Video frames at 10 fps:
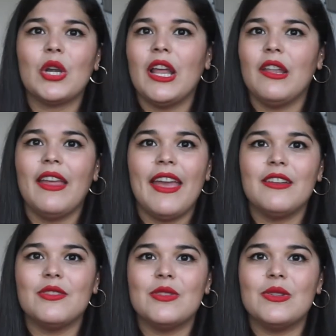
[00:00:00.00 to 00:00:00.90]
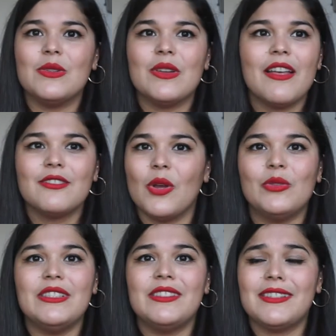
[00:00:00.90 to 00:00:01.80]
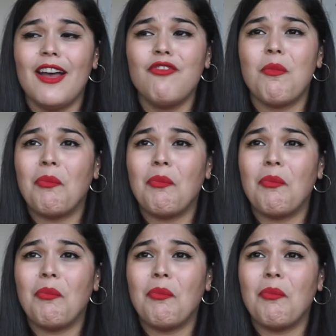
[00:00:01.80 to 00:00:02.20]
handle salty stuff,